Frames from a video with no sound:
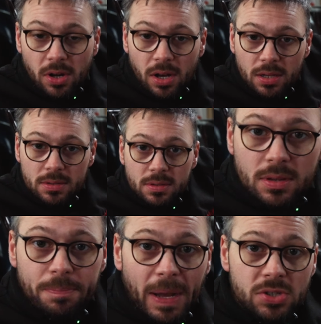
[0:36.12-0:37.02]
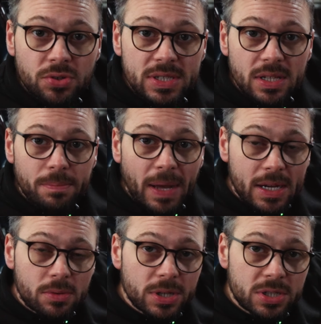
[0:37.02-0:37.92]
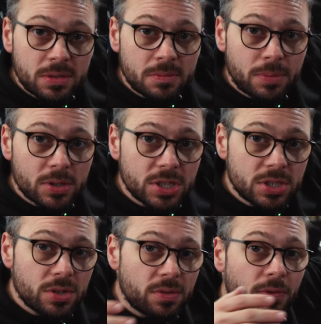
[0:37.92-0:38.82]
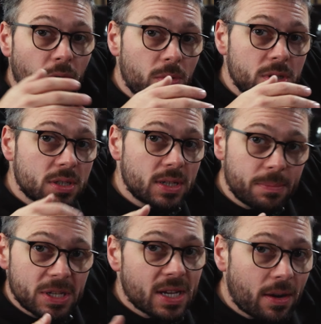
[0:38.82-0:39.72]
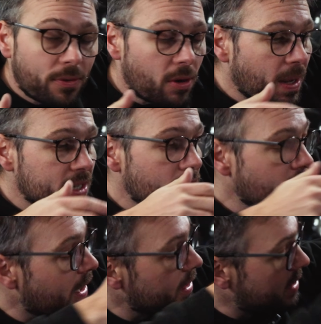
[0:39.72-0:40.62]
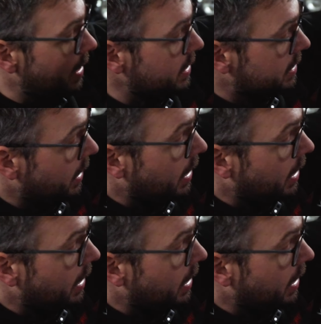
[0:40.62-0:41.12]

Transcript: got the batteries at the back, which pushes you forward and limits how far back you can get the seat.